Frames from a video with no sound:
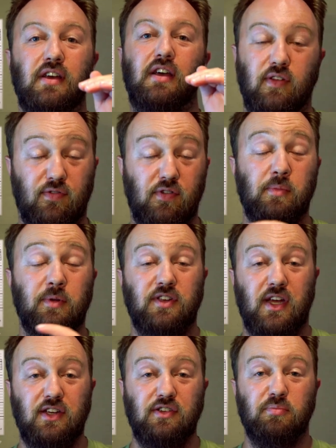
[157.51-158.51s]
The
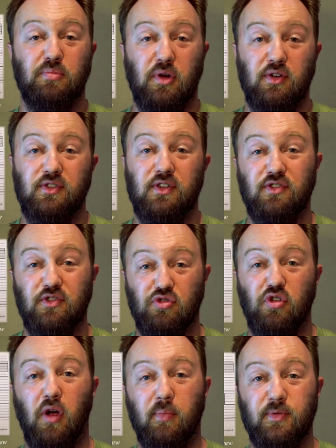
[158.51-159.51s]
fermentation process
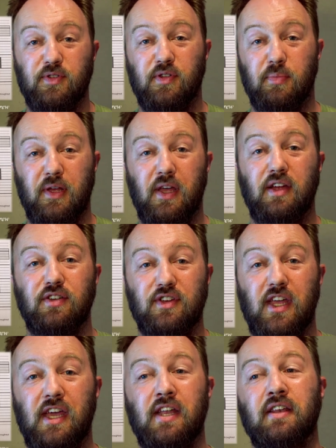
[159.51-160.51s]
drops the pH
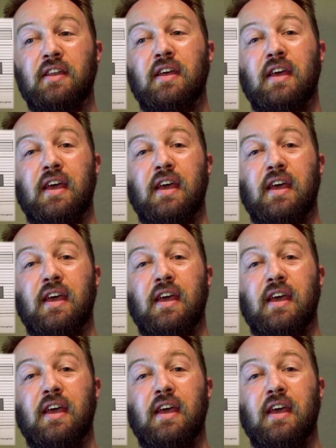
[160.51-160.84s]
again